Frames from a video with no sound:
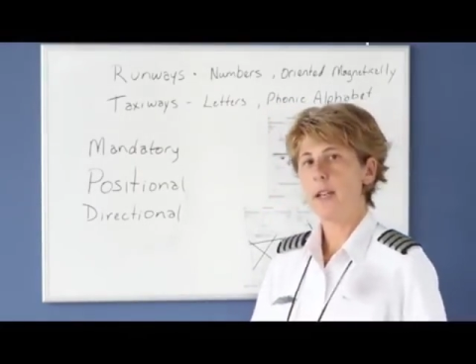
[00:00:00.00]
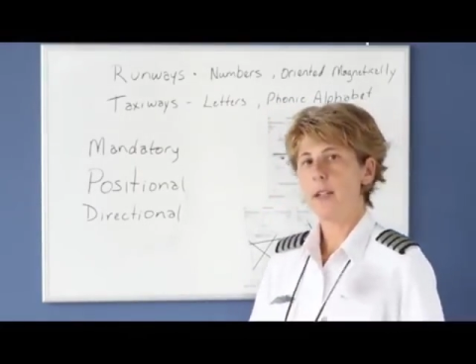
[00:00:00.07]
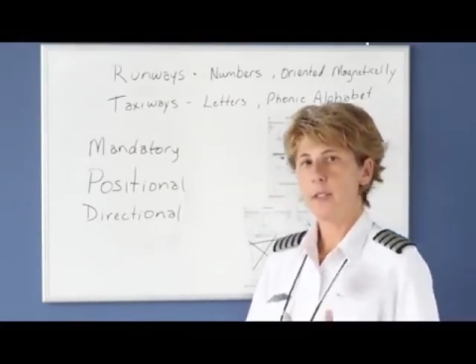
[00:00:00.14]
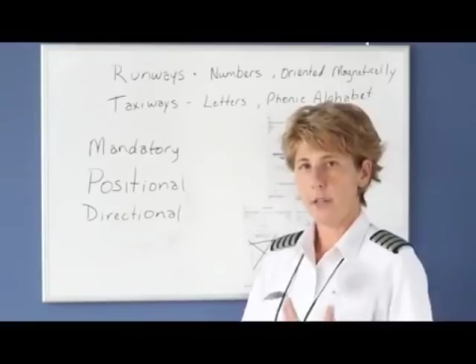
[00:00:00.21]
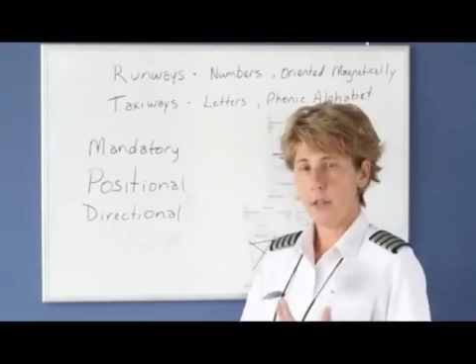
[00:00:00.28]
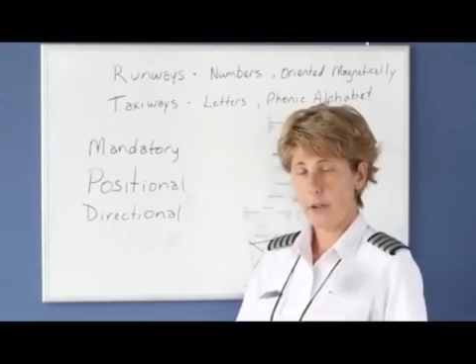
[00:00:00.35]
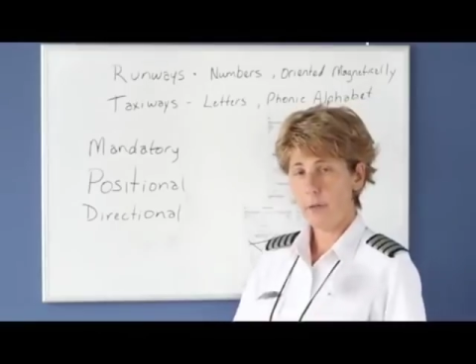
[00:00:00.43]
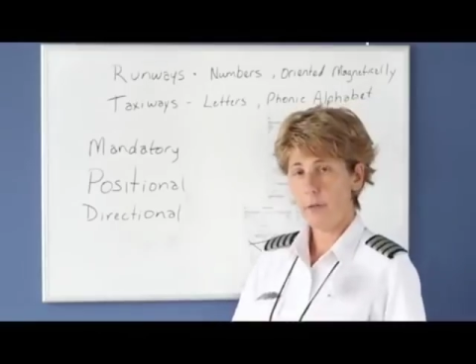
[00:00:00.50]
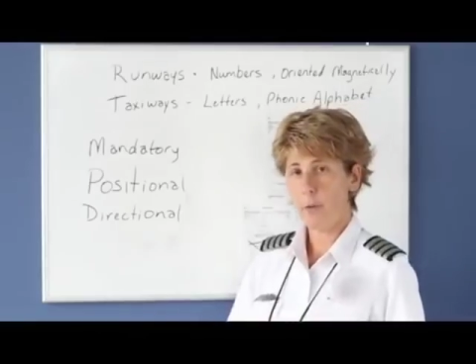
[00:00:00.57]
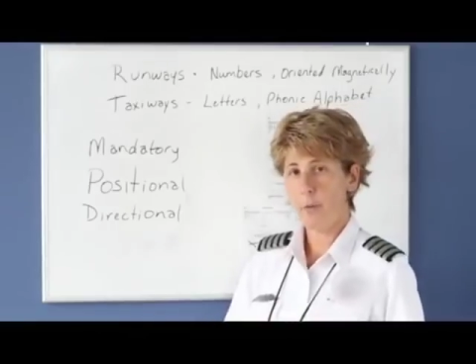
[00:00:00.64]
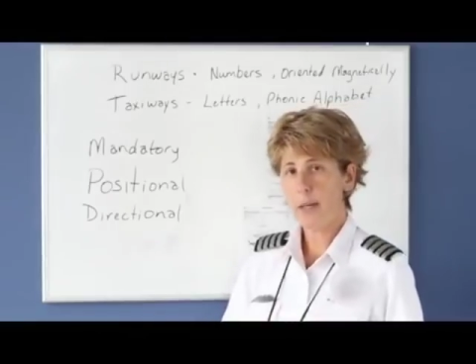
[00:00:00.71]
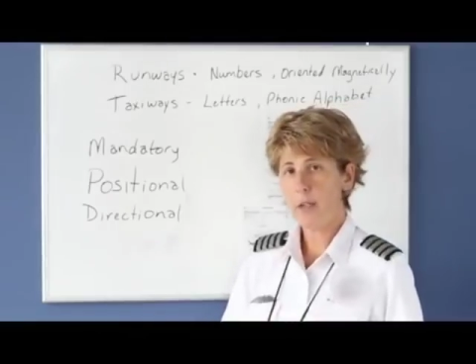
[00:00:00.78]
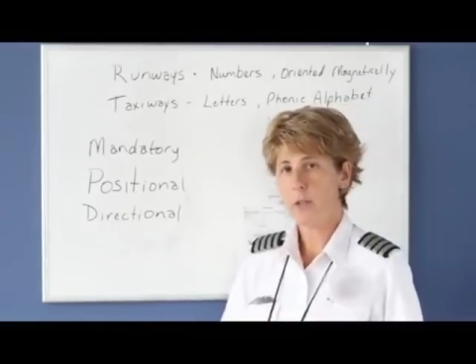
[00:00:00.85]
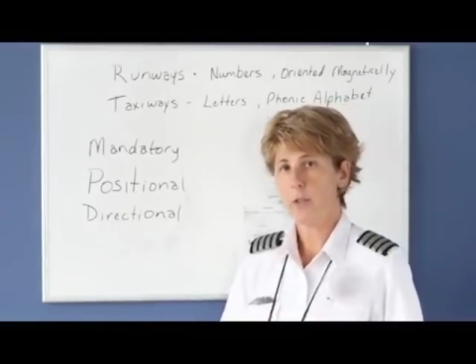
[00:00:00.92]
signs that are
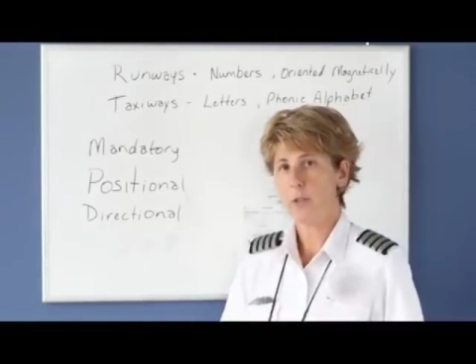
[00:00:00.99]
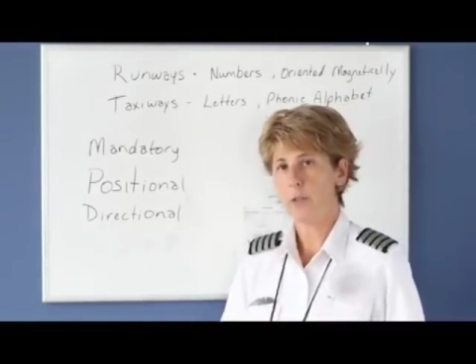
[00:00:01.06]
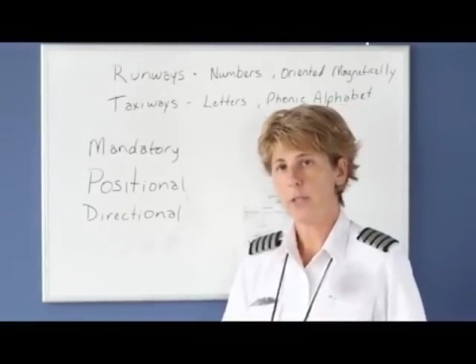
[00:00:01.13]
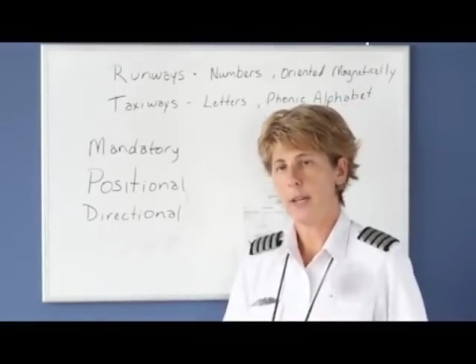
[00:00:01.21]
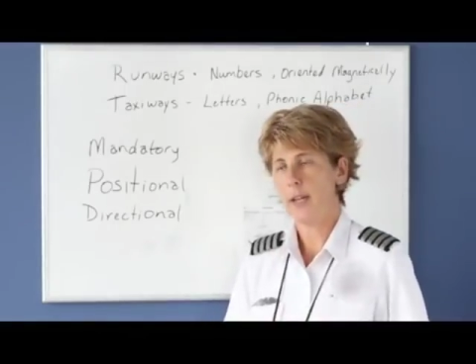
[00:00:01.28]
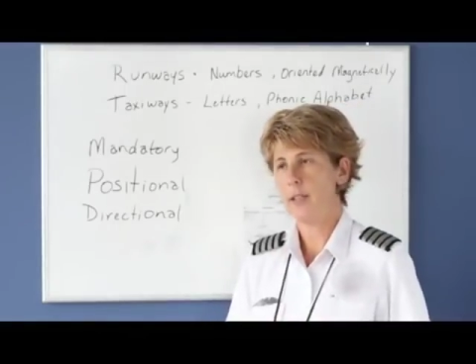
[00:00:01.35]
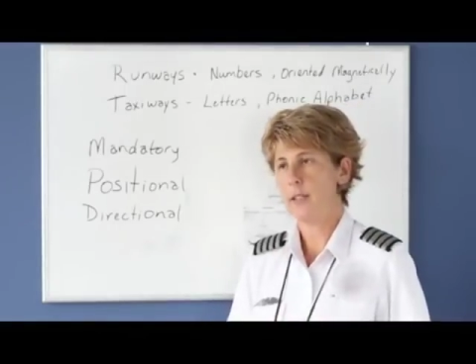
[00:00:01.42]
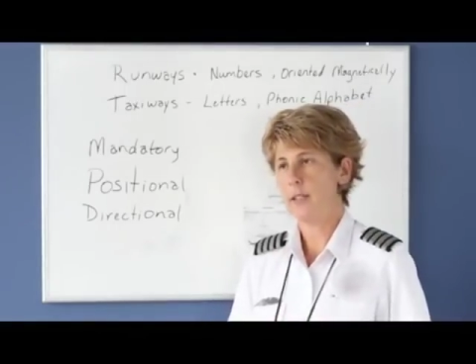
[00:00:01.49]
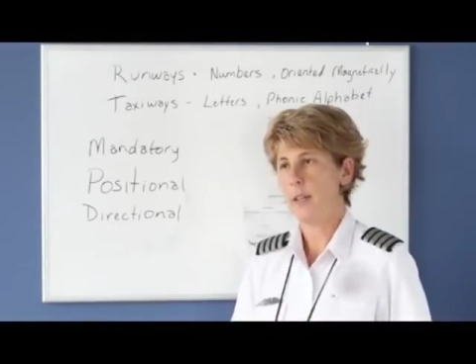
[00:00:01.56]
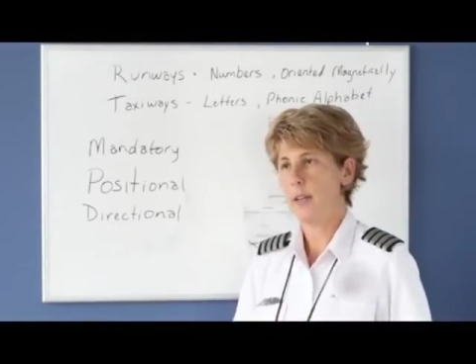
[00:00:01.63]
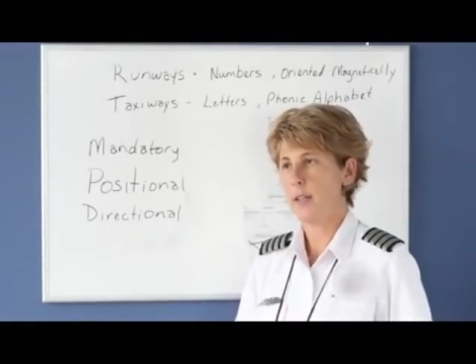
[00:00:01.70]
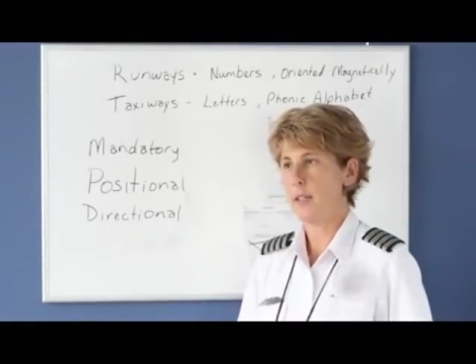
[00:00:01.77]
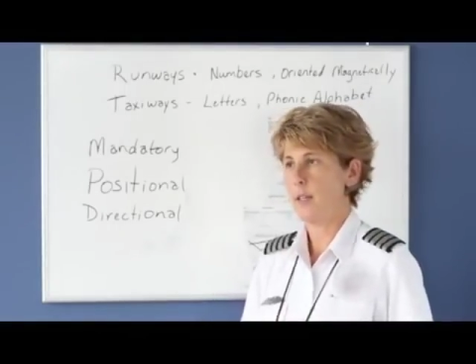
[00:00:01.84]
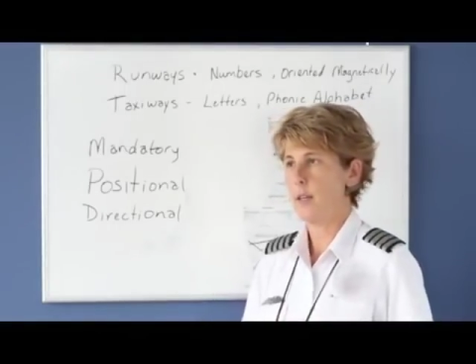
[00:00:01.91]
informational signs
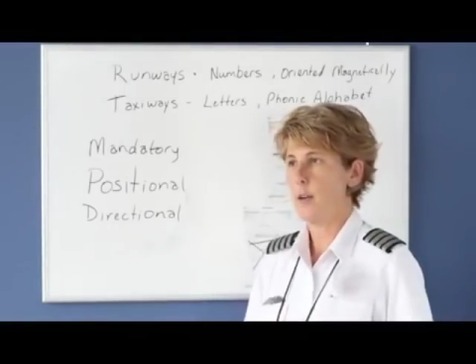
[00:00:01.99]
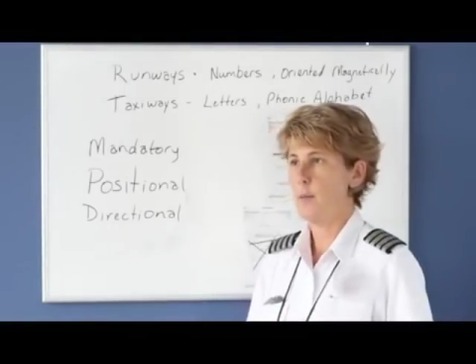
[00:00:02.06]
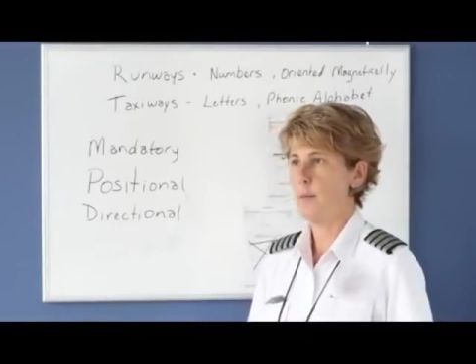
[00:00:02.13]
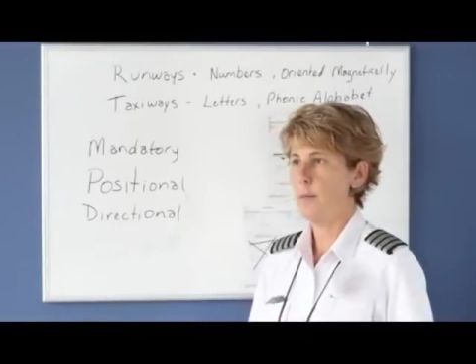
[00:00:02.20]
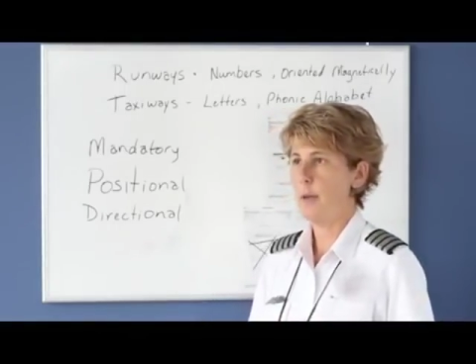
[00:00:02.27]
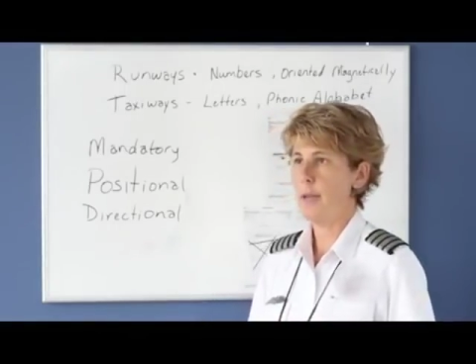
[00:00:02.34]
that um,